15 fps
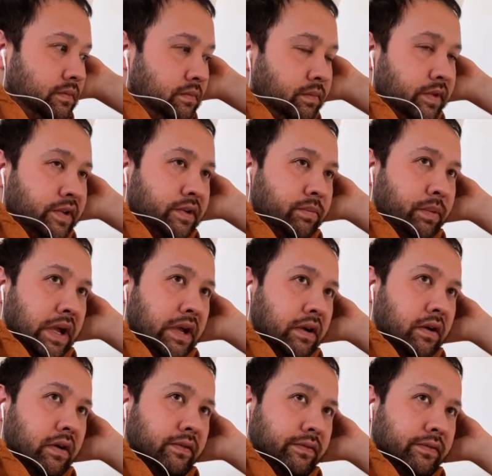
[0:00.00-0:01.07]
British
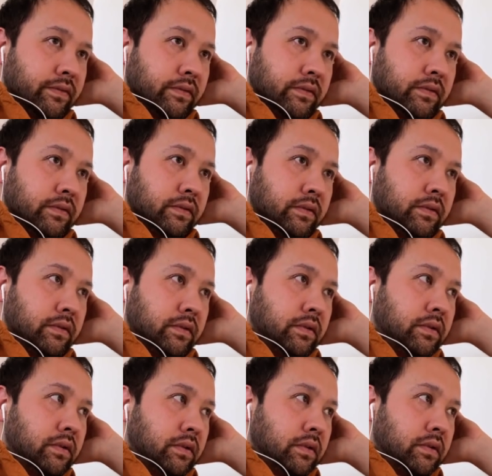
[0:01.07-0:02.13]
Bake Off.
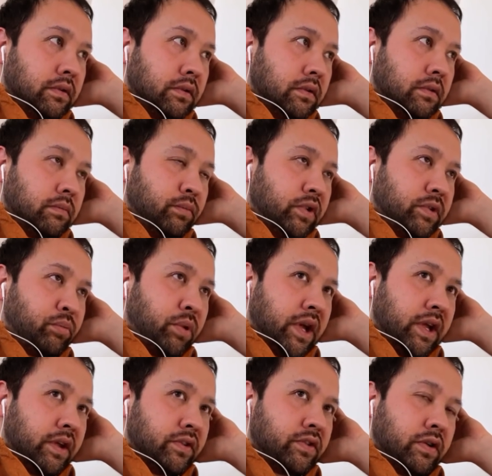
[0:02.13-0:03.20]
British
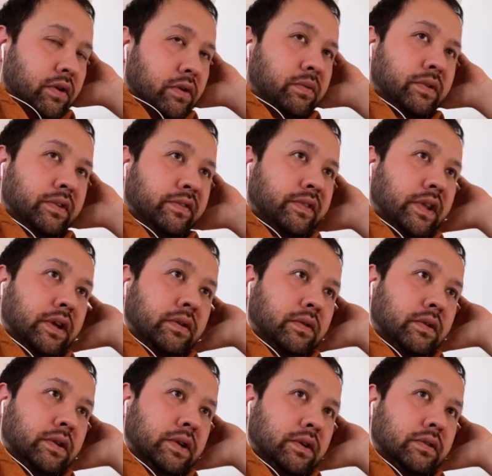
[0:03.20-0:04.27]
Baking Show, whatever they
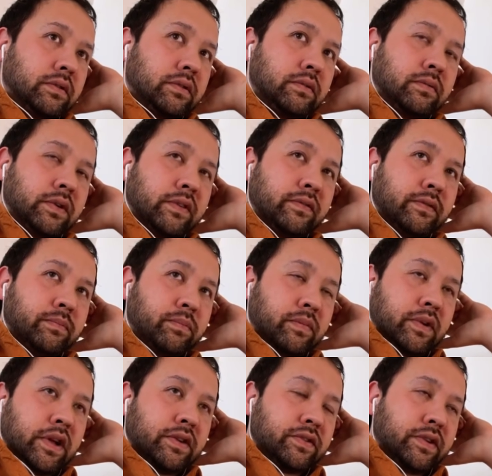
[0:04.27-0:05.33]
call it. Whatever
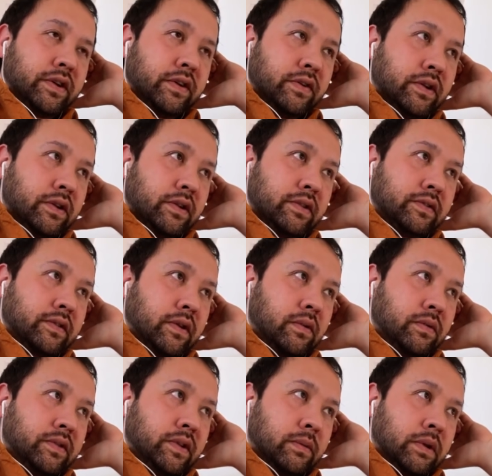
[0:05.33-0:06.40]
country you're in, it's
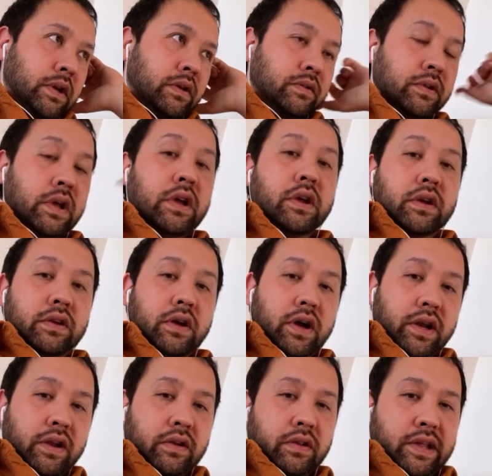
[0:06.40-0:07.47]
called something else. No,
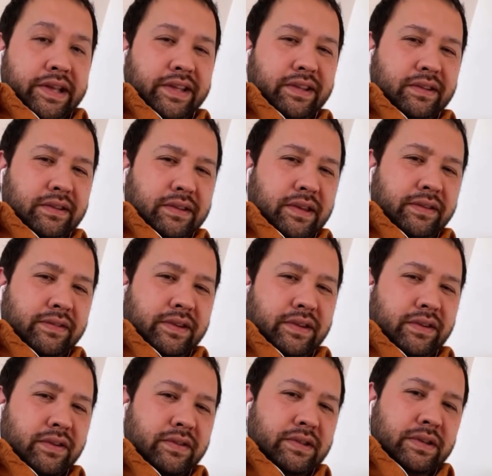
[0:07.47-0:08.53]
I don't like TV
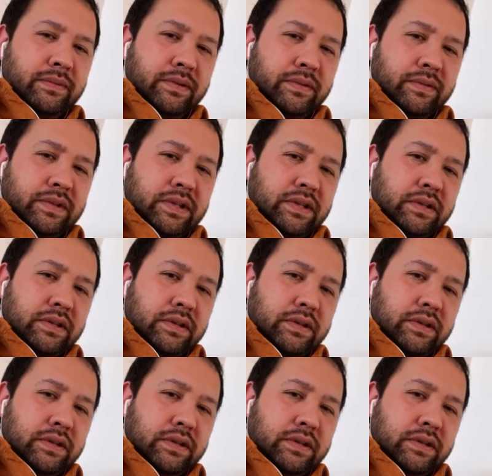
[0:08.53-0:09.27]
shows at the moment.